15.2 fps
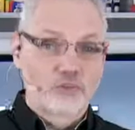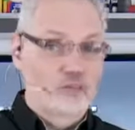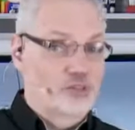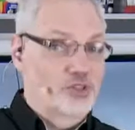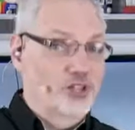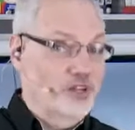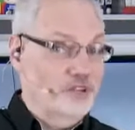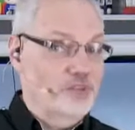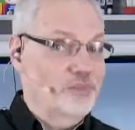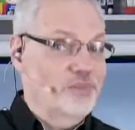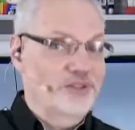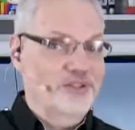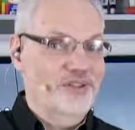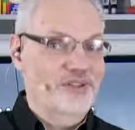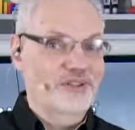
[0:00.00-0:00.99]
share some of
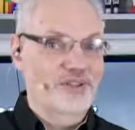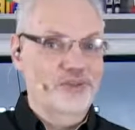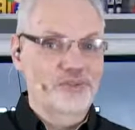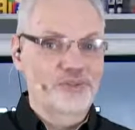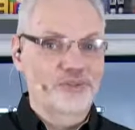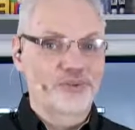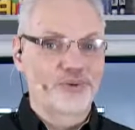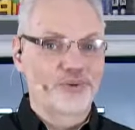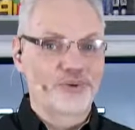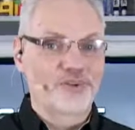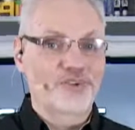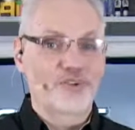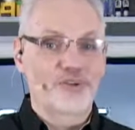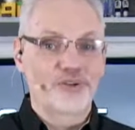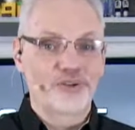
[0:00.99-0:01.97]
the things that we saw, which
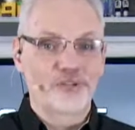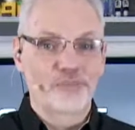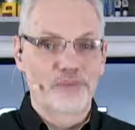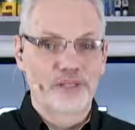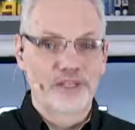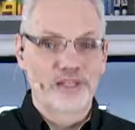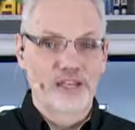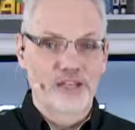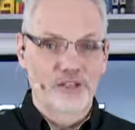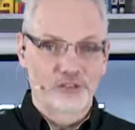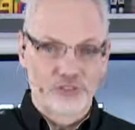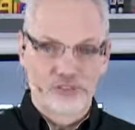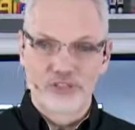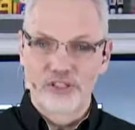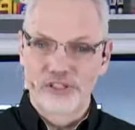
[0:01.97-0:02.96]
we thought could be
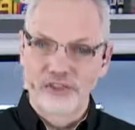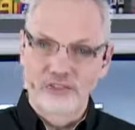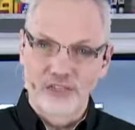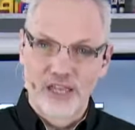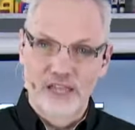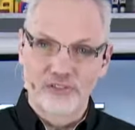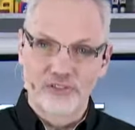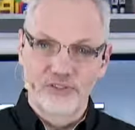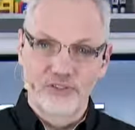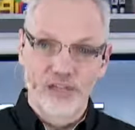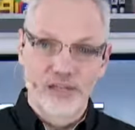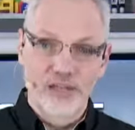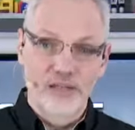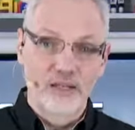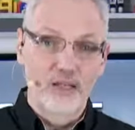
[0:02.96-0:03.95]
interesting use cases
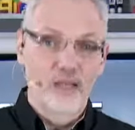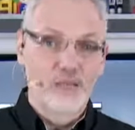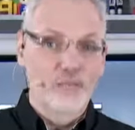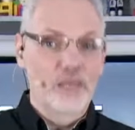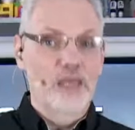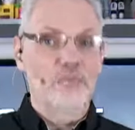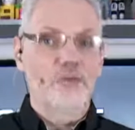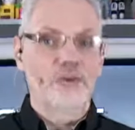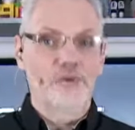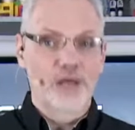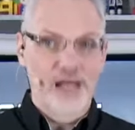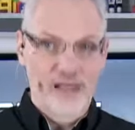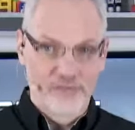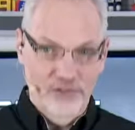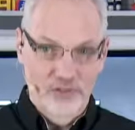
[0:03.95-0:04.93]
that maybe you
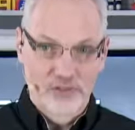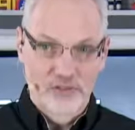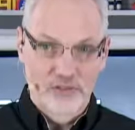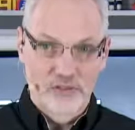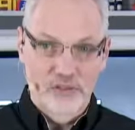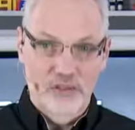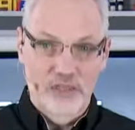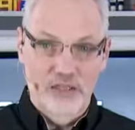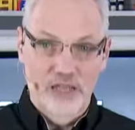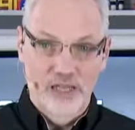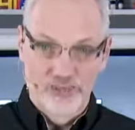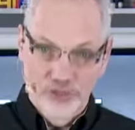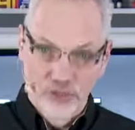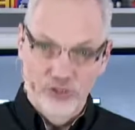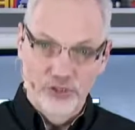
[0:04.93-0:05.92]
haven't,
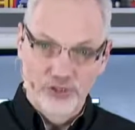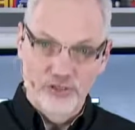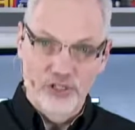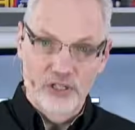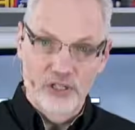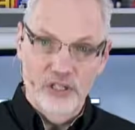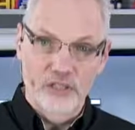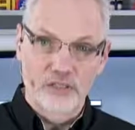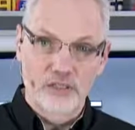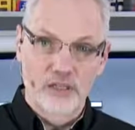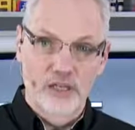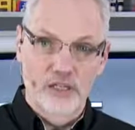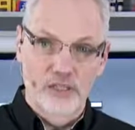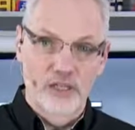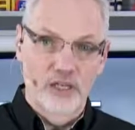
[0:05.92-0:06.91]
if you're using it
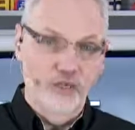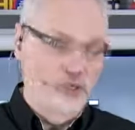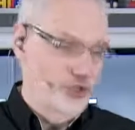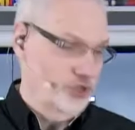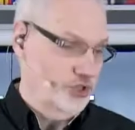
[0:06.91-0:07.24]
in your